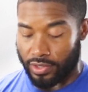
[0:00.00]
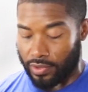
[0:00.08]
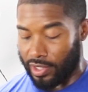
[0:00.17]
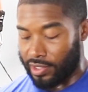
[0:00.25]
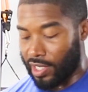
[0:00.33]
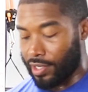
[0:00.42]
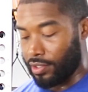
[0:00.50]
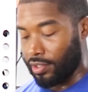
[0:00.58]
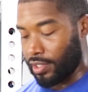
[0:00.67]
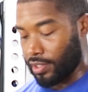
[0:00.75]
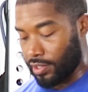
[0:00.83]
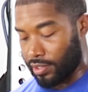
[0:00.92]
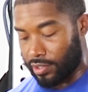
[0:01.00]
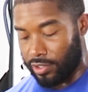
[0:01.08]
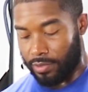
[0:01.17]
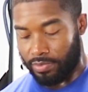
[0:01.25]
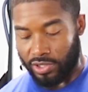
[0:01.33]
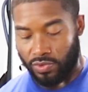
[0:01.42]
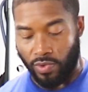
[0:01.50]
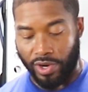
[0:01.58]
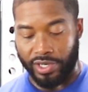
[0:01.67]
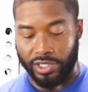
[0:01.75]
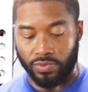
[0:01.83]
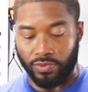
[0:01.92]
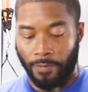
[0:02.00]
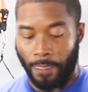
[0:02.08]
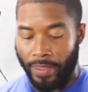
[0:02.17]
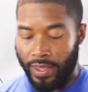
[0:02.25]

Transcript: So let's take a look at this clip. Let's run this one.